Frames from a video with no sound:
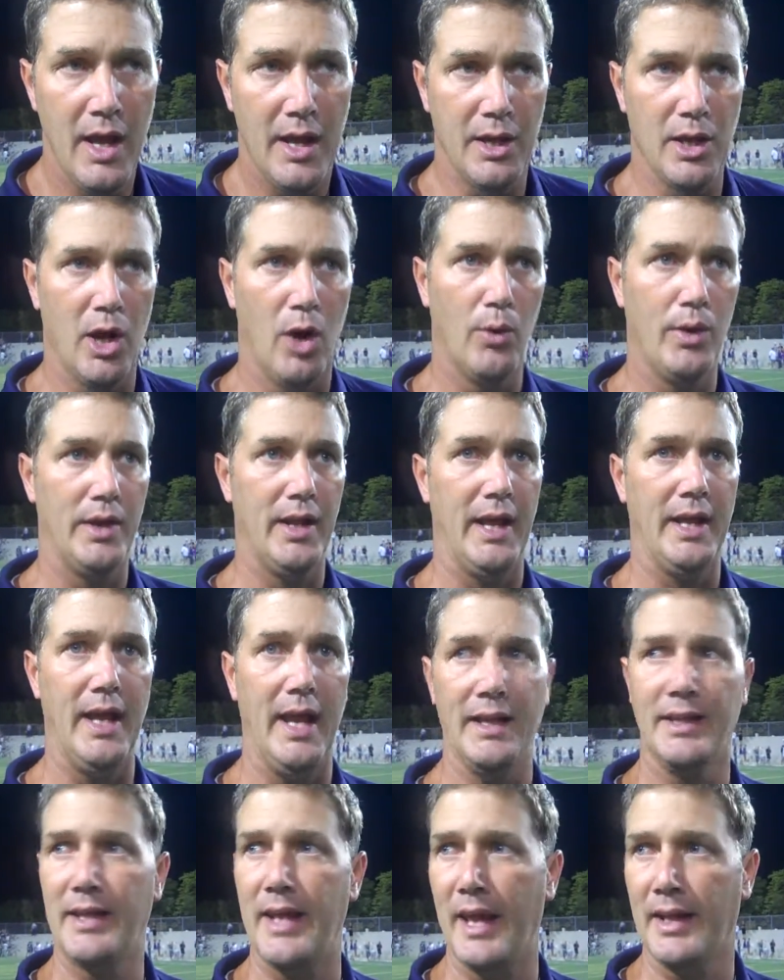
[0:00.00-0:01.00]
you know,
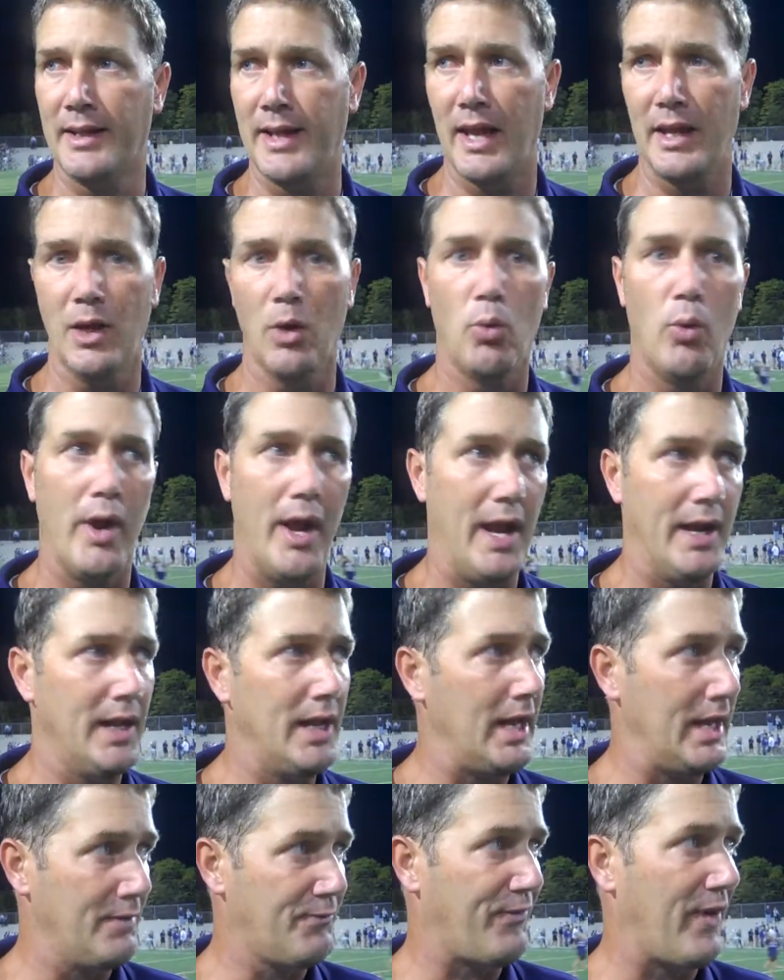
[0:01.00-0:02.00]
and getting a win,
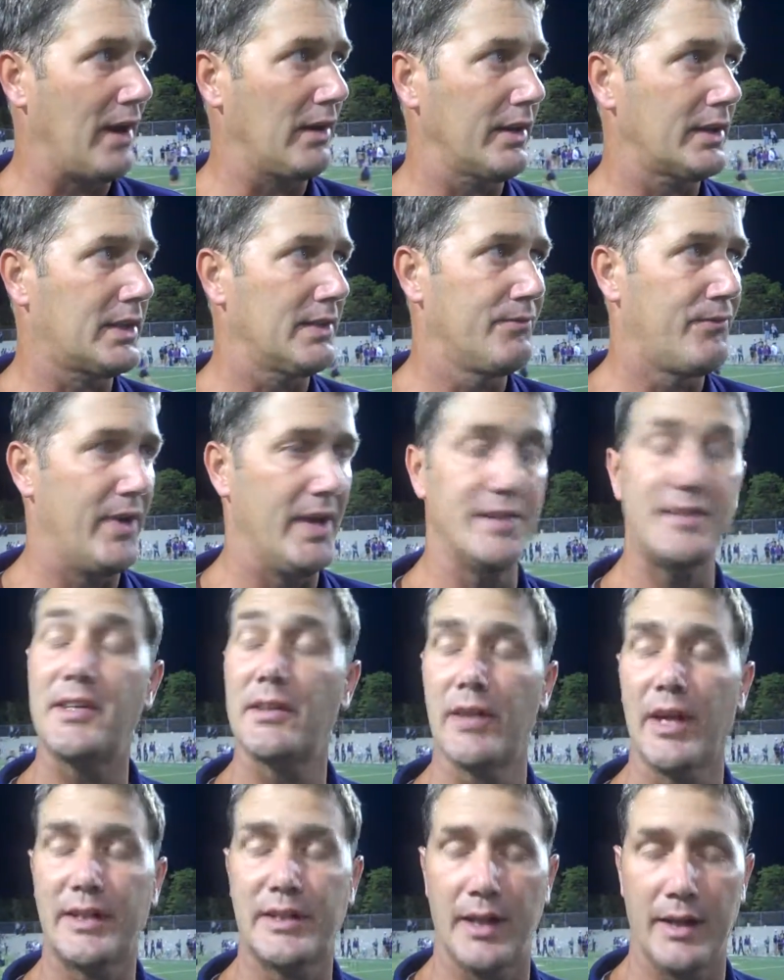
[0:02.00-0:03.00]
and fairly
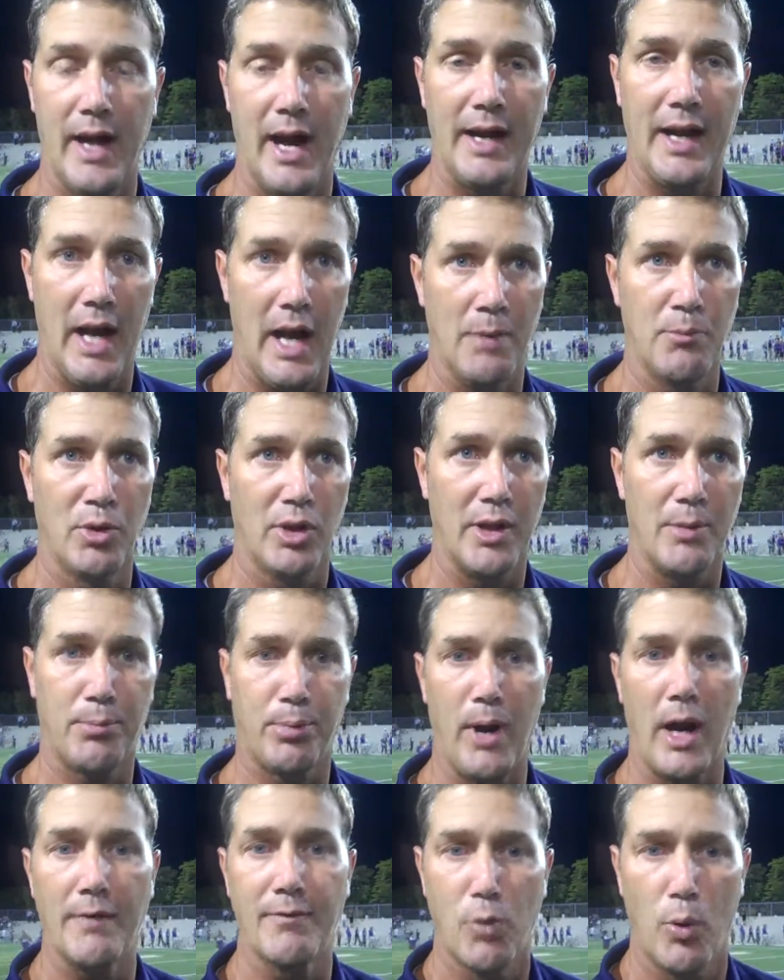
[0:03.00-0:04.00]
convincingly tonight, I'm really
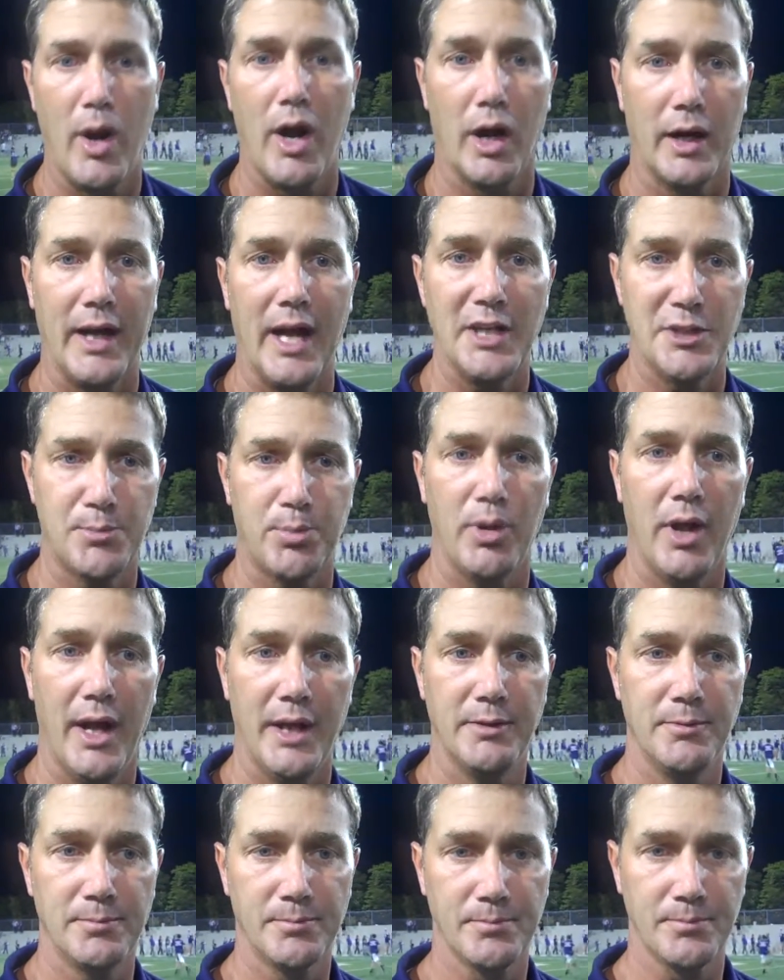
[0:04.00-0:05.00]
proud of the way our guys played.